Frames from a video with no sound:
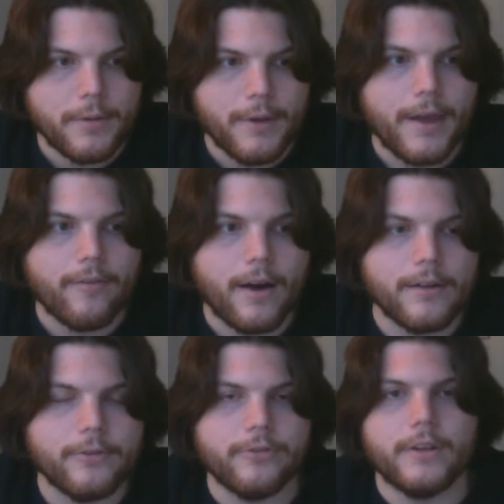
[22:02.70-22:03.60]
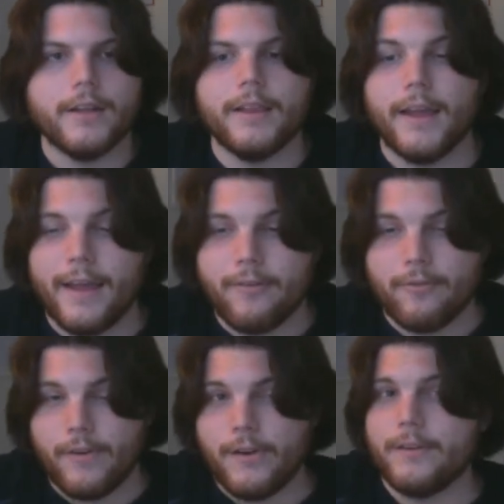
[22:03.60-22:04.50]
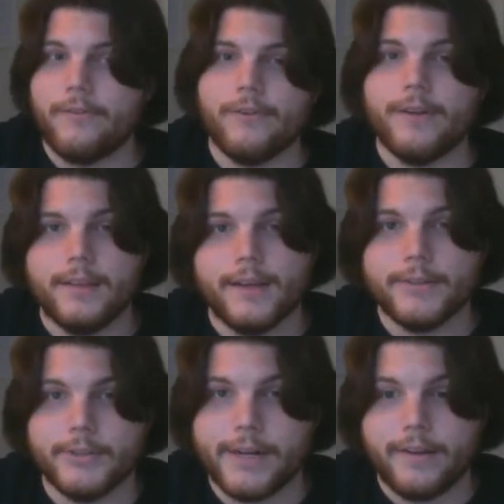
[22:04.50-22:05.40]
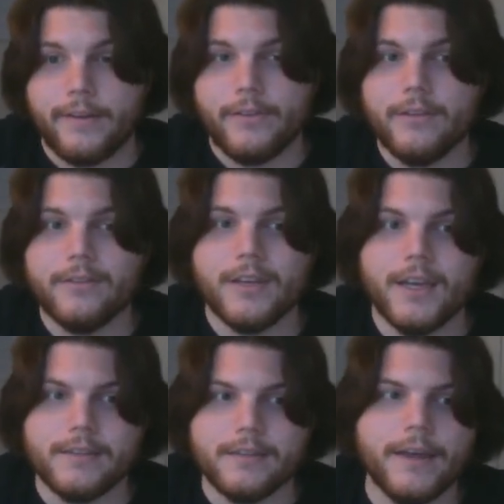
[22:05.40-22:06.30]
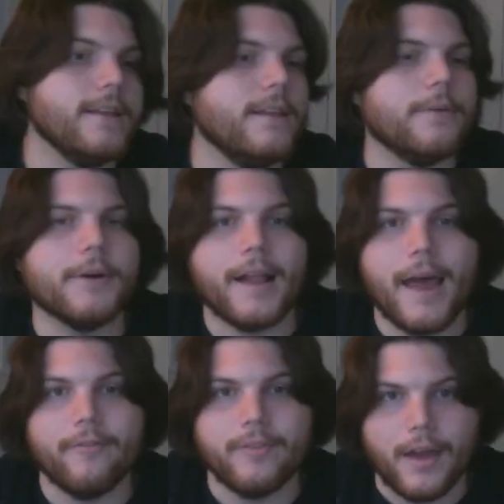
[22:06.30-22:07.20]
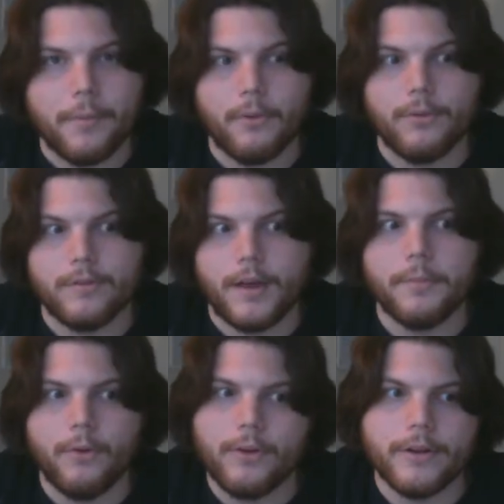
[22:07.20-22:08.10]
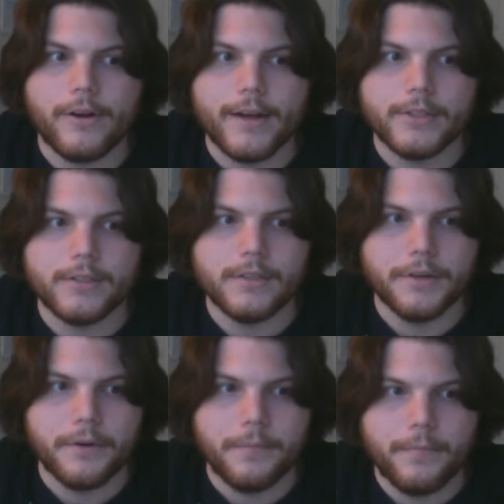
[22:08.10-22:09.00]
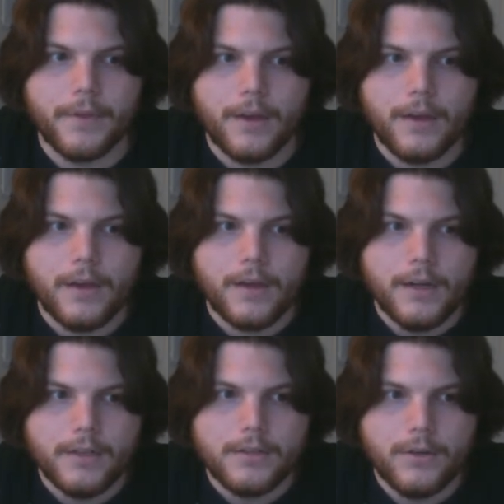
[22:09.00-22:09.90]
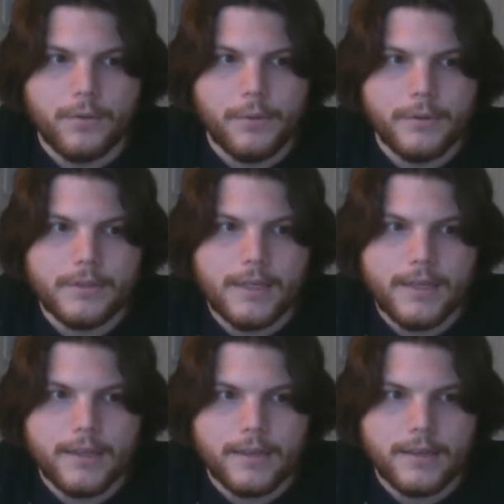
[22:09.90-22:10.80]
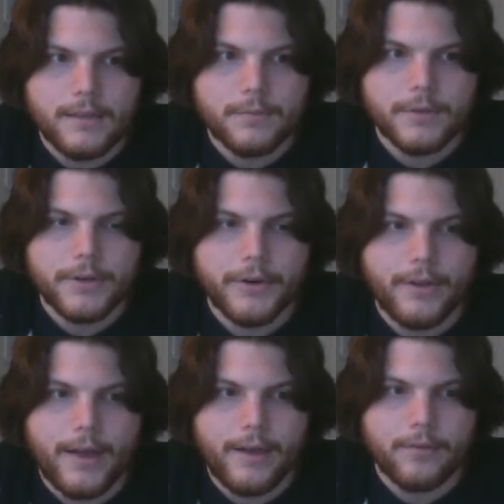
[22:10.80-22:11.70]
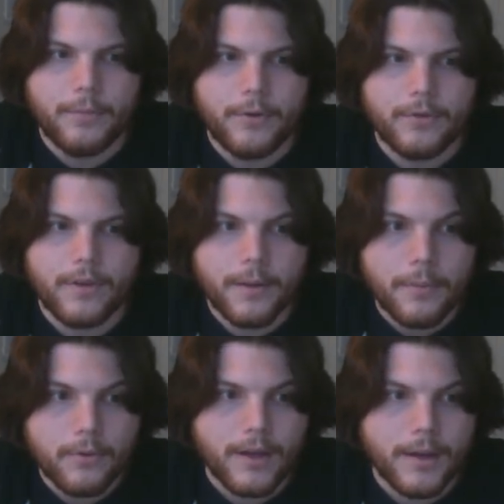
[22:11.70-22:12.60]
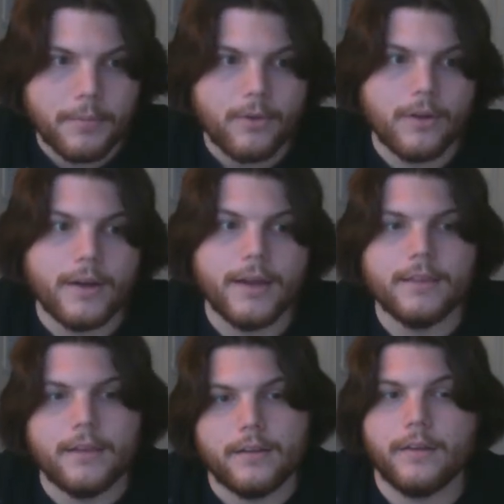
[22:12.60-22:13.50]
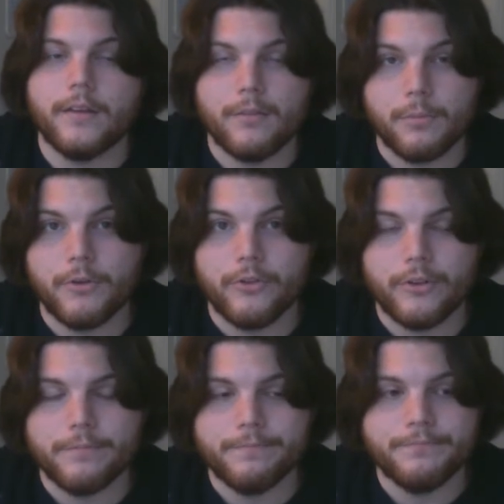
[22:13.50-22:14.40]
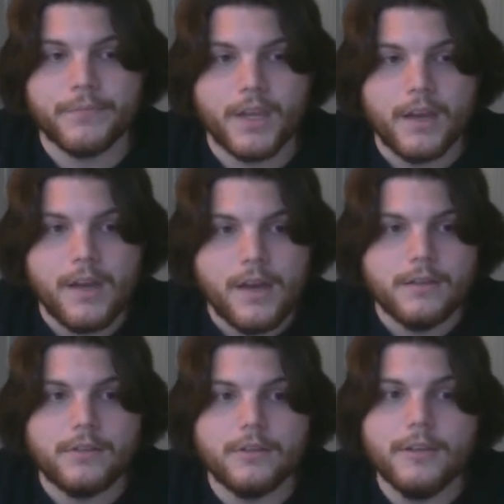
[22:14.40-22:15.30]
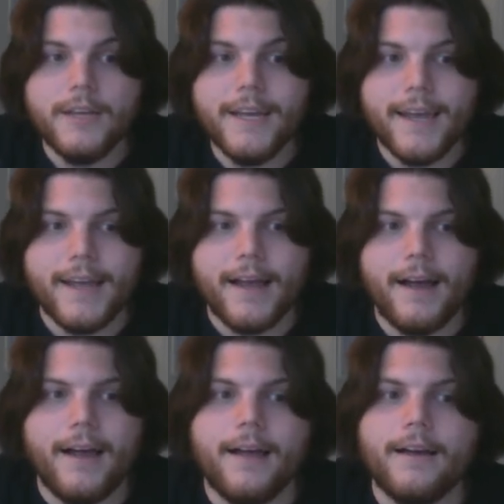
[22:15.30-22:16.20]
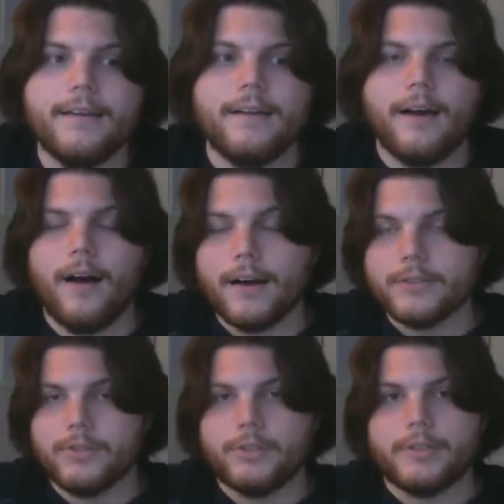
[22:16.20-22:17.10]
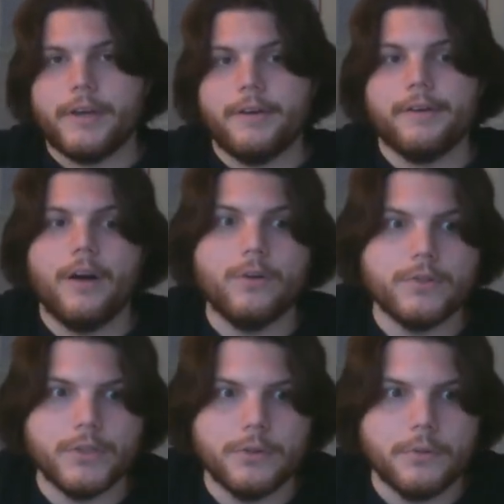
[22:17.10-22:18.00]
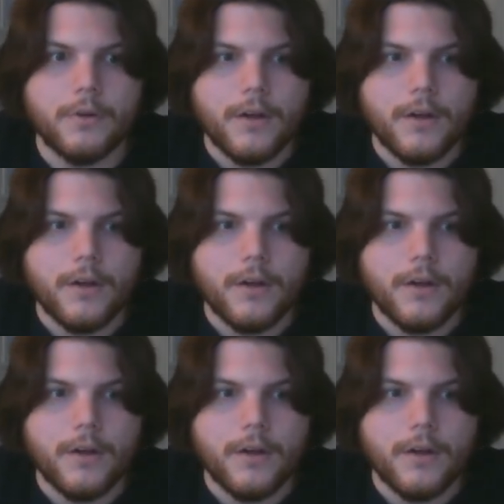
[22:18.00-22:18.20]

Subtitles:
and we have hydrogen, and they have very different electronegativities, it's likely that we're going to have dipole-dipole interactions here. So we would say that this material has both dipole-dipole and London dispersion. So looking at oxygen here, O2,